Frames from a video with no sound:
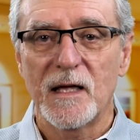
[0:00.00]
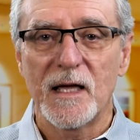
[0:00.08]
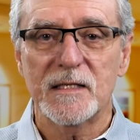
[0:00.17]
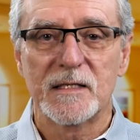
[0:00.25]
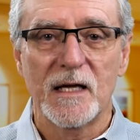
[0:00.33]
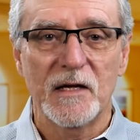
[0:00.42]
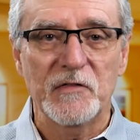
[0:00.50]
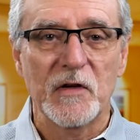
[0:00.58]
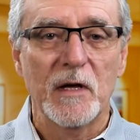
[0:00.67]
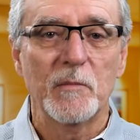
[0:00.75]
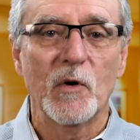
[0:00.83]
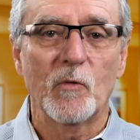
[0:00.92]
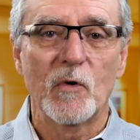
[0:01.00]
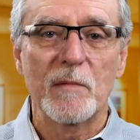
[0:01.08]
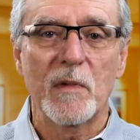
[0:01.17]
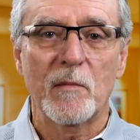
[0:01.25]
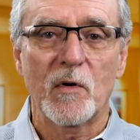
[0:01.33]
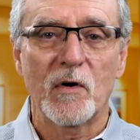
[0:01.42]
and safe, but
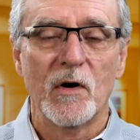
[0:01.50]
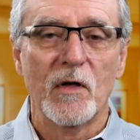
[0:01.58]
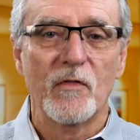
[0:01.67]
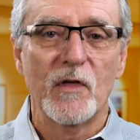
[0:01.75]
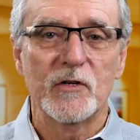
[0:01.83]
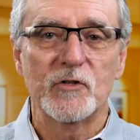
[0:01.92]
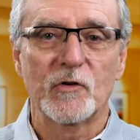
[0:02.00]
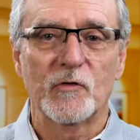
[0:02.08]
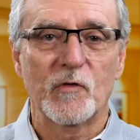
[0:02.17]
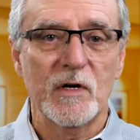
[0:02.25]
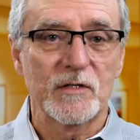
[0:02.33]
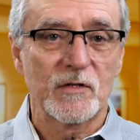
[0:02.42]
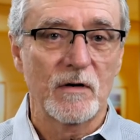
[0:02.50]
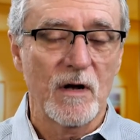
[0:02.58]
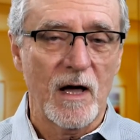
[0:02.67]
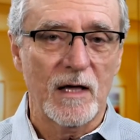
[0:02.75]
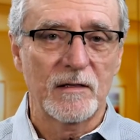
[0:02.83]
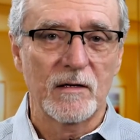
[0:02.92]
remember that your friends are
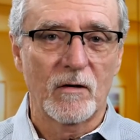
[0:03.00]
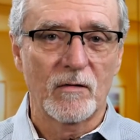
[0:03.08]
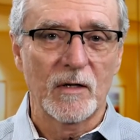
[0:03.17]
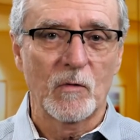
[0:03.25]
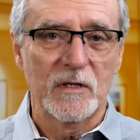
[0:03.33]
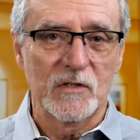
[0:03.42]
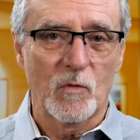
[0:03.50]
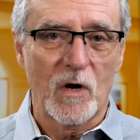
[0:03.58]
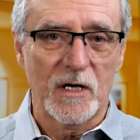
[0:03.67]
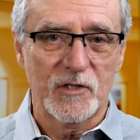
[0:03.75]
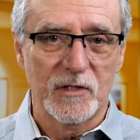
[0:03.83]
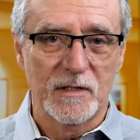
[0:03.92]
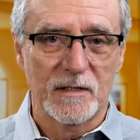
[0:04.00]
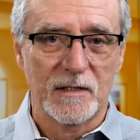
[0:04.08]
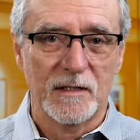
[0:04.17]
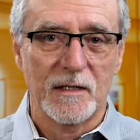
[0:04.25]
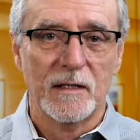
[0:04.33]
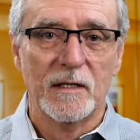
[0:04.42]
not the only ones watching.
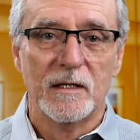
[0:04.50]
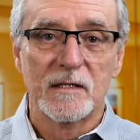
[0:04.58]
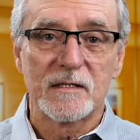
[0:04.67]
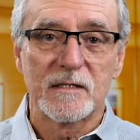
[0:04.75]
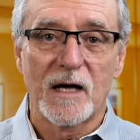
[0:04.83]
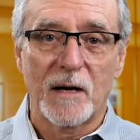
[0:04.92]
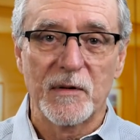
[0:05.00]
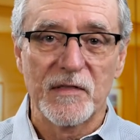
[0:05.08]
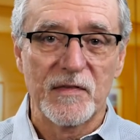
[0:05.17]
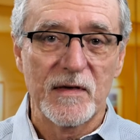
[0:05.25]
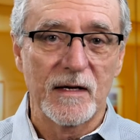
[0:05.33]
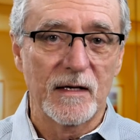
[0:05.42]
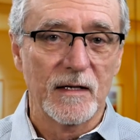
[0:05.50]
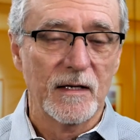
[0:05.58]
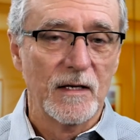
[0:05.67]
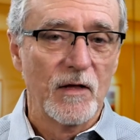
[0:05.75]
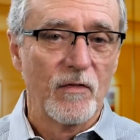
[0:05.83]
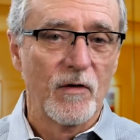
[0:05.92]
Stop and think.
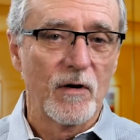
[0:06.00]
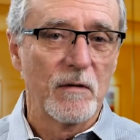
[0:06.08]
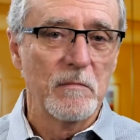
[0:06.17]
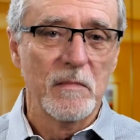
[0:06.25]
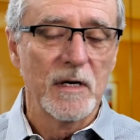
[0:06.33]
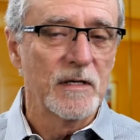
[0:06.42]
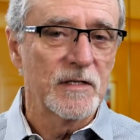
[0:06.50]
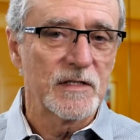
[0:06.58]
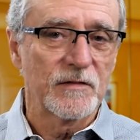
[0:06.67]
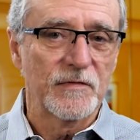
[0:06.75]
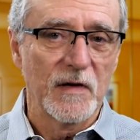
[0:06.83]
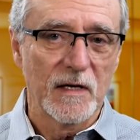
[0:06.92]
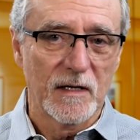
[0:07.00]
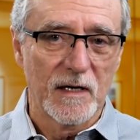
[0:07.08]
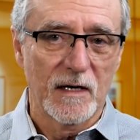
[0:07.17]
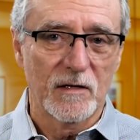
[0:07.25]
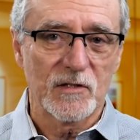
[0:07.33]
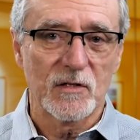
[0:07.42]
There are millions of fake
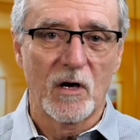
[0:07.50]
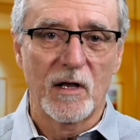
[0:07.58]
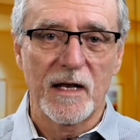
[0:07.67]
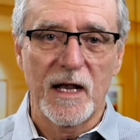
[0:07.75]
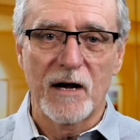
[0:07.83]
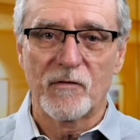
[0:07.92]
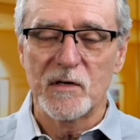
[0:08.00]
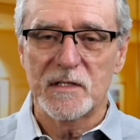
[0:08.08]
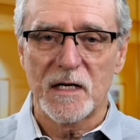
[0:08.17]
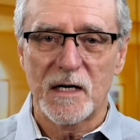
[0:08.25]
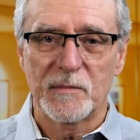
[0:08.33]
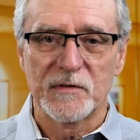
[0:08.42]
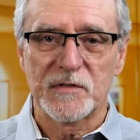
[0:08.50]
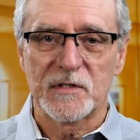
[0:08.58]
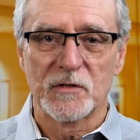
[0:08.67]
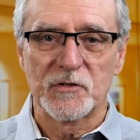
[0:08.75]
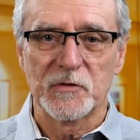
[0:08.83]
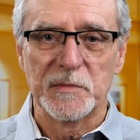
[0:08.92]
accounts on every type of
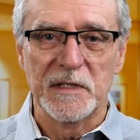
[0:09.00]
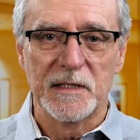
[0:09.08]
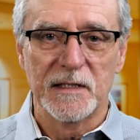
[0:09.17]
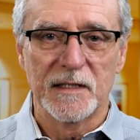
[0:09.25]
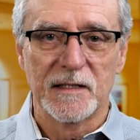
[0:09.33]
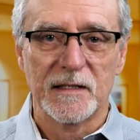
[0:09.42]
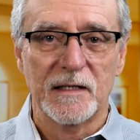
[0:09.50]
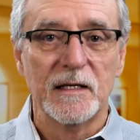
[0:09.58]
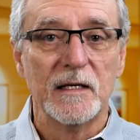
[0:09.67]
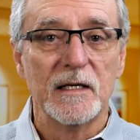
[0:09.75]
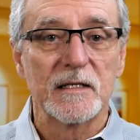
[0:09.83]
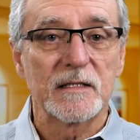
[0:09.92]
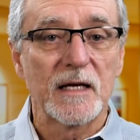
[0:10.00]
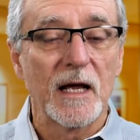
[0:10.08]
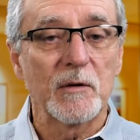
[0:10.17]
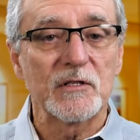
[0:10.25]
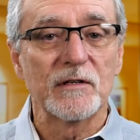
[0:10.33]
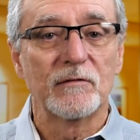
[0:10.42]
social media.
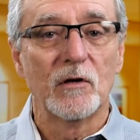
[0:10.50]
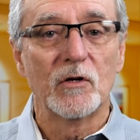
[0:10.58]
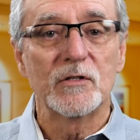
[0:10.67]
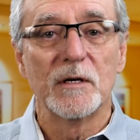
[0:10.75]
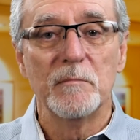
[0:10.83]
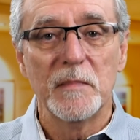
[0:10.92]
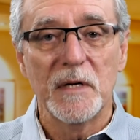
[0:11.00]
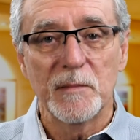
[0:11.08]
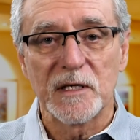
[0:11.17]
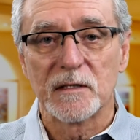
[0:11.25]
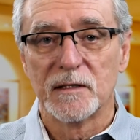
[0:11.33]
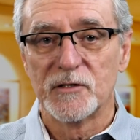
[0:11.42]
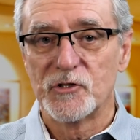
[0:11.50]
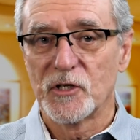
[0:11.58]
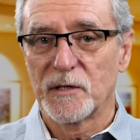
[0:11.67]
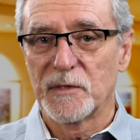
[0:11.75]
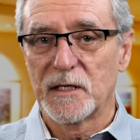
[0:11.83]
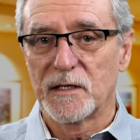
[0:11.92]
Scammers have learned to mimic
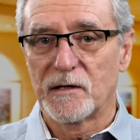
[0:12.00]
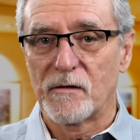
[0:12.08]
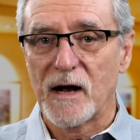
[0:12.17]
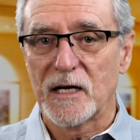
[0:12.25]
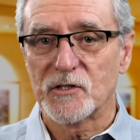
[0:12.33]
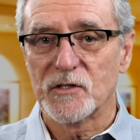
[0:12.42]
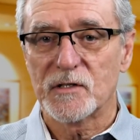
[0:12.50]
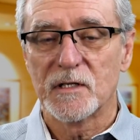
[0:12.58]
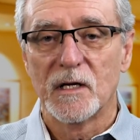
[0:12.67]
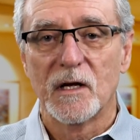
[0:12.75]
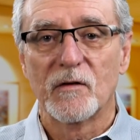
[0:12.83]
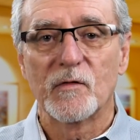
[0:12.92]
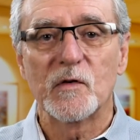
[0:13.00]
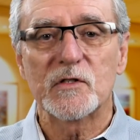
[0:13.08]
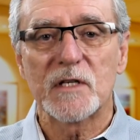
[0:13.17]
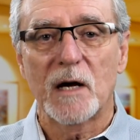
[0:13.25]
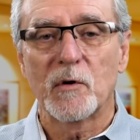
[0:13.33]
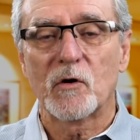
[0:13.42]
legitimate interactions for
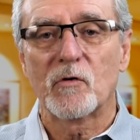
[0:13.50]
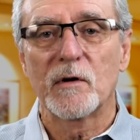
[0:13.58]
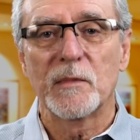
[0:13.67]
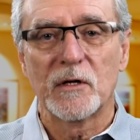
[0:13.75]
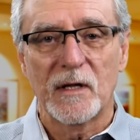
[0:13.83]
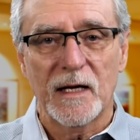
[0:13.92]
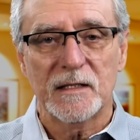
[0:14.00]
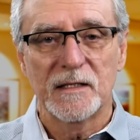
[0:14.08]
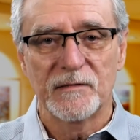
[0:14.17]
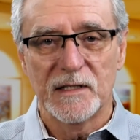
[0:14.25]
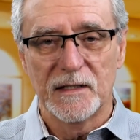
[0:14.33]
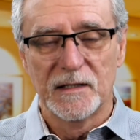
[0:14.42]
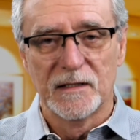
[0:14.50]
cybercriminal activity.